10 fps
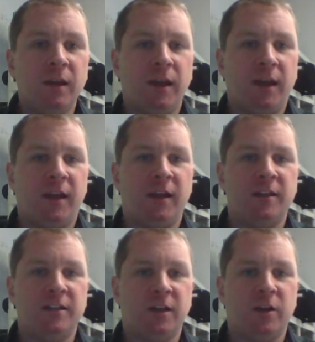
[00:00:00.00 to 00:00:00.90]

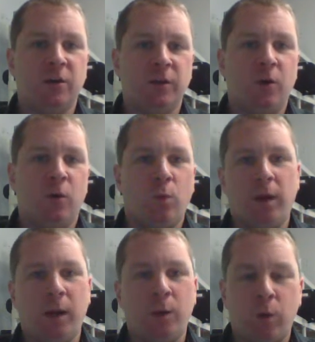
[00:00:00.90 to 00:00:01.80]
and
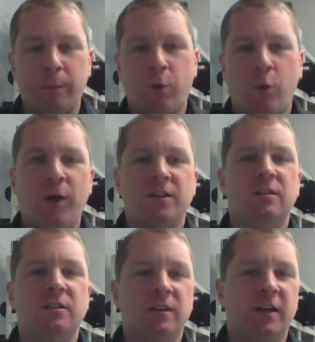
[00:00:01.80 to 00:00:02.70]
at what
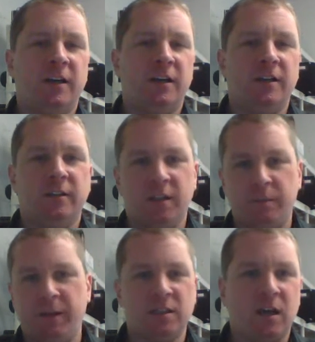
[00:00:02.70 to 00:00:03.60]
point it
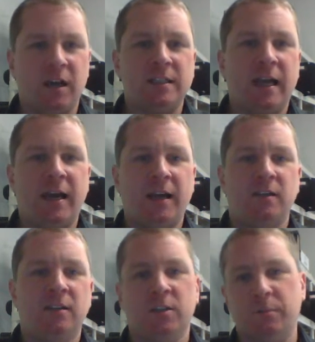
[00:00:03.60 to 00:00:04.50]
makes contact,
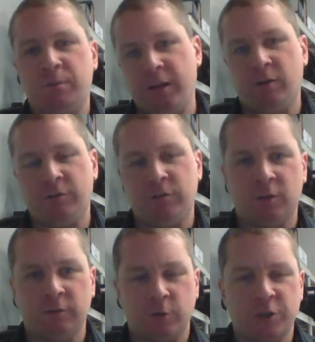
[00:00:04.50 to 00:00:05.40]
and does it play
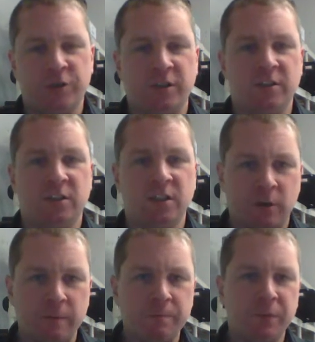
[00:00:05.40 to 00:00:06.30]
all four strings,
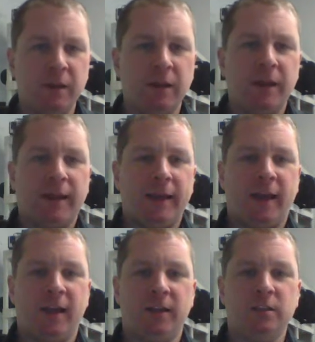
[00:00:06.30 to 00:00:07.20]
etc.
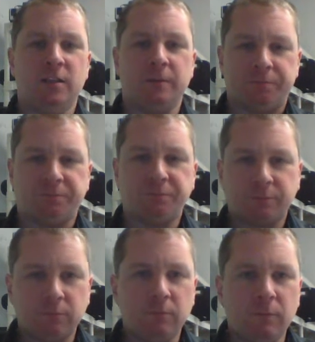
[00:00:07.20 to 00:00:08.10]
And
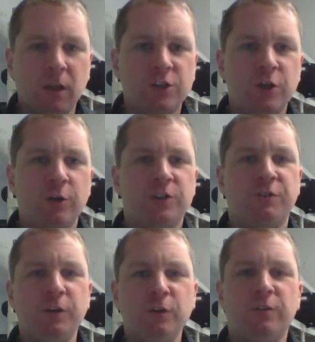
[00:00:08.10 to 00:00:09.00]
so there's a
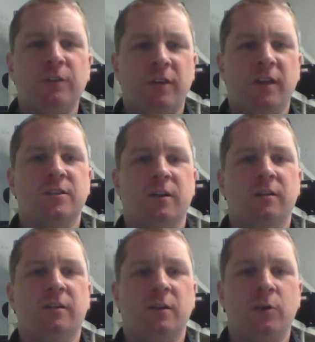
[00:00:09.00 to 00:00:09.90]
few different things
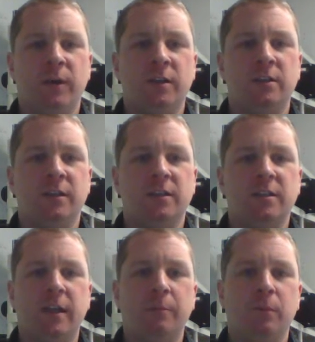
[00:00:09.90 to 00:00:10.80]
that go into this,
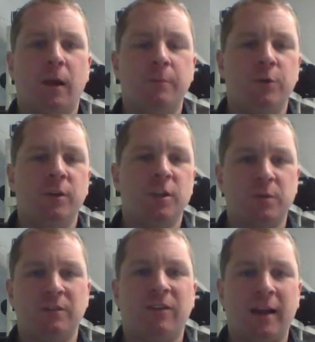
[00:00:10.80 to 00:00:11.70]
and I'm doing this
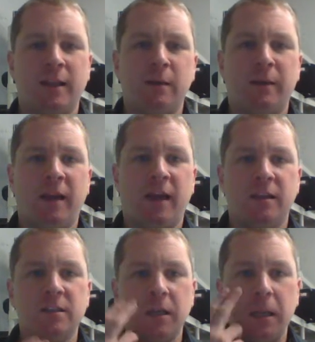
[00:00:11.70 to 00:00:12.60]
with the violin in my
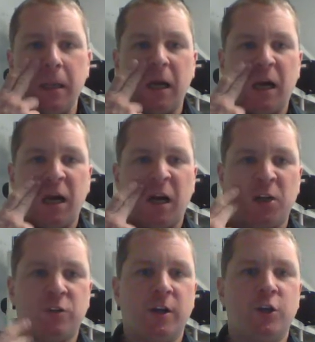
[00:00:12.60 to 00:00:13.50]
hand.
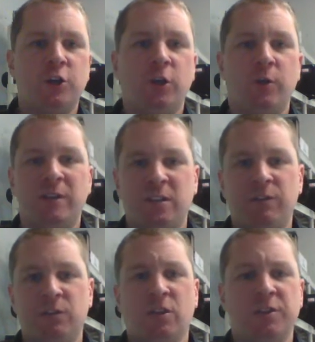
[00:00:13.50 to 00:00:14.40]
I'll try to show you as
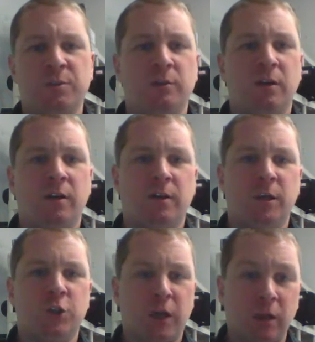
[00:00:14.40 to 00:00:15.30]
if it's also
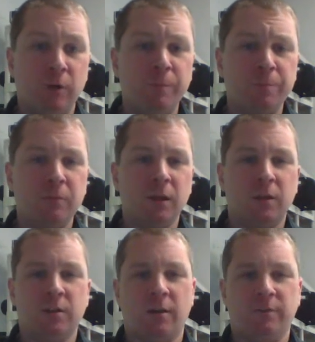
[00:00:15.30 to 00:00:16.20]
a cello,
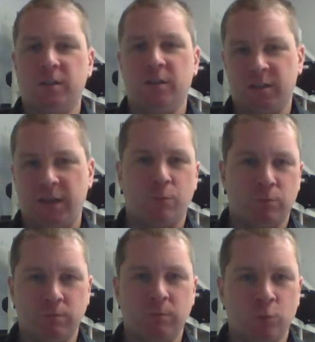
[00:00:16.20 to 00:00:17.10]
because the same
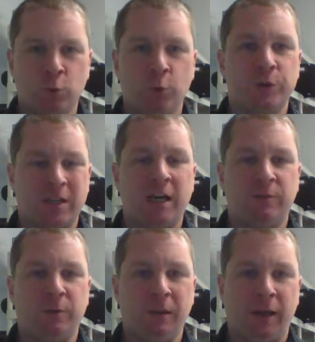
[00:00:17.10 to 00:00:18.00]
rules kind
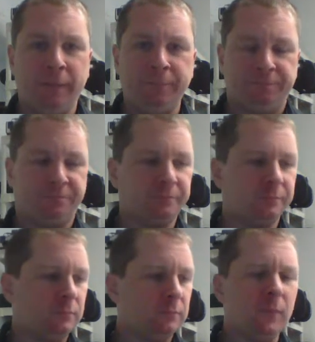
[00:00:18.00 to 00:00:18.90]
of apply.
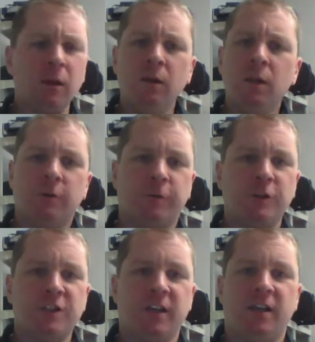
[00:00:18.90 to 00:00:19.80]
The
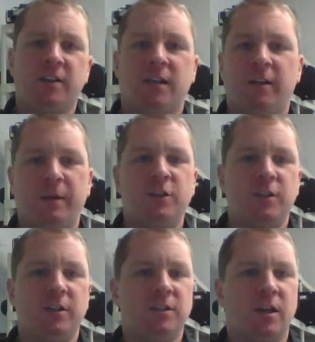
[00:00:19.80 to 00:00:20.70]
first thing is, and I've
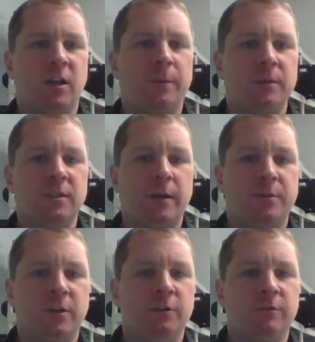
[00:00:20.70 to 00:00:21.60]
mentioned this a couple times
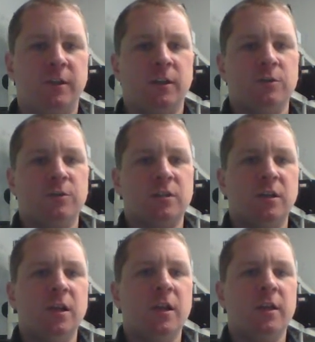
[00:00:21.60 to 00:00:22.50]
in other videos,
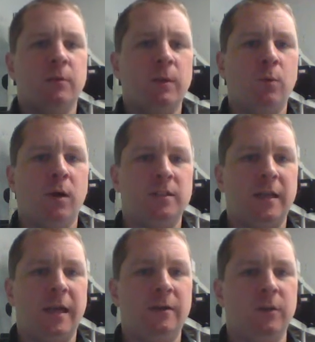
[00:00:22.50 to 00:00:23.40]
that we want to
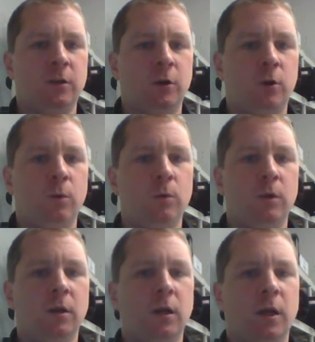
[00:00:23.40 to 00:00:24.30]
have it go
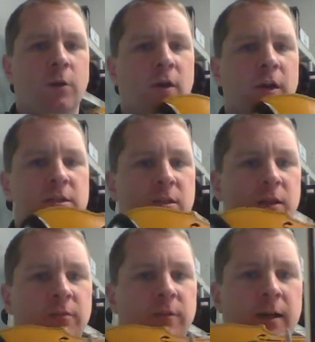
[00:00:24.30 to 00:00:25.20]
across
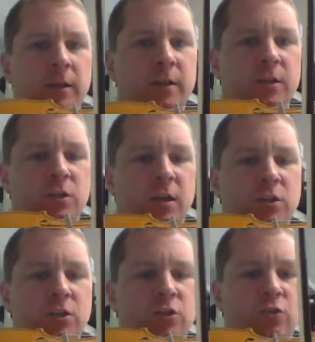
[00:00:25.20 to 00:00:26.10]
the violin as
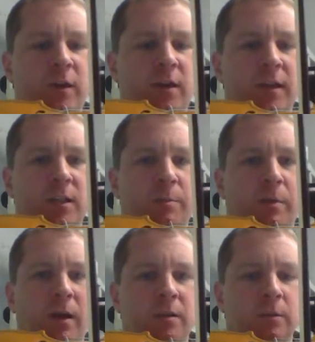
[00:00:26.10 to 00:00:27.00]
straight as
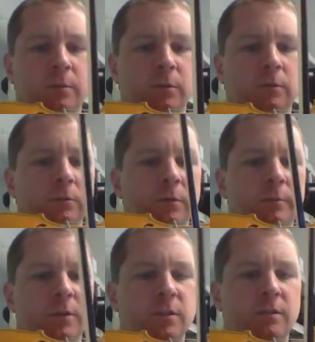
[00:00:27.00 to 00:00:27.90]
possible.
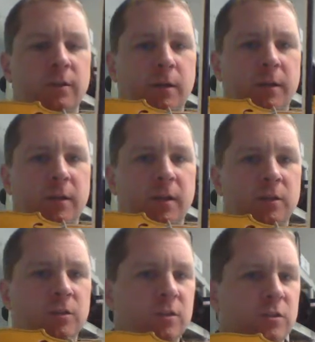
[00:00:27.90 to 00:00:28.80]
Just if I can make that
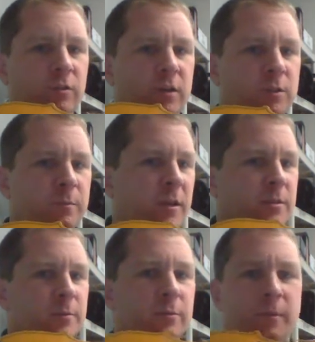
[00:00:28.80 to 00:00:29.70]
as straight as
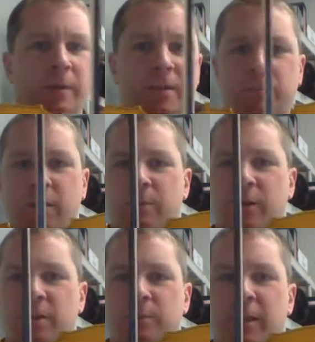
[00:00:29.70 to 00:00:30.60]
possible, or the best
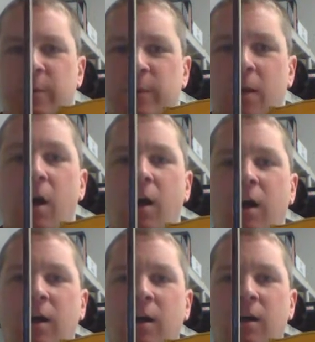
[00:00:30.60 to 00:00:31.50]
possible. There we go.
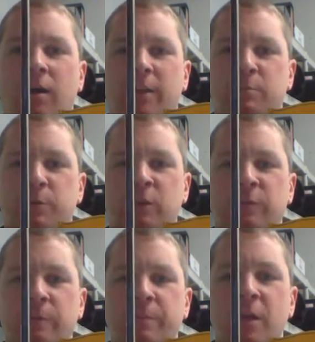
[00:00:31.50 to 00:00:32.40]
Ah, that's
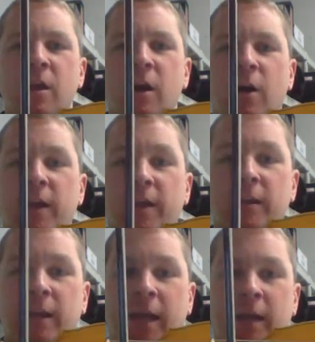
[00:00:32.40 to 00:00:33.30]
beautiful. Okay,
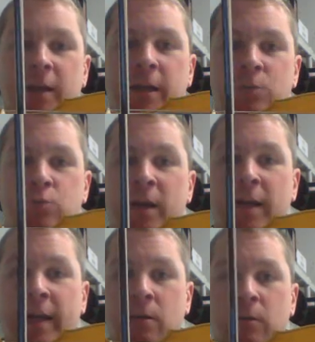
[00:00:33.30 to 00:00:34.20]
like at a nice right
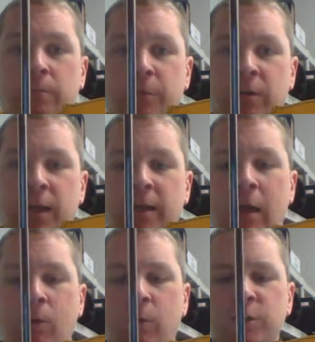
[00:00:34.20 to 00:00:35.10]
angle. Okay,
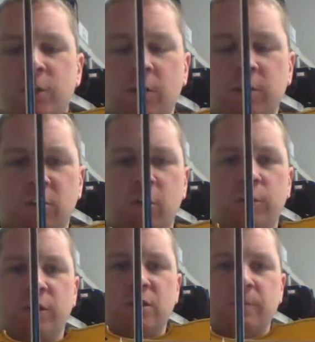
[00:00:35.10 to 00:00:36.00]
now I want you to also
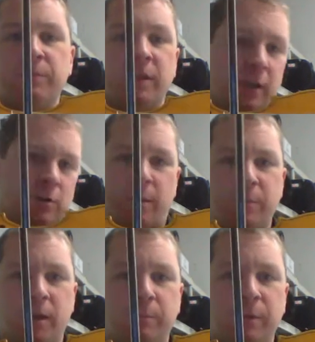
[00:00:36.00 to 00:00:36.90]
notice, and of course I'm
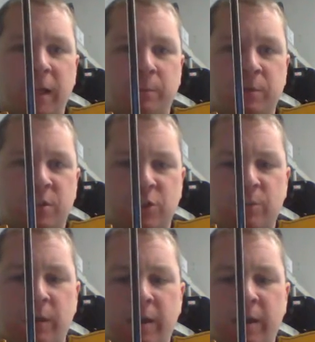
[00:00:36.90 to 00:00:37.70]
not in playing position right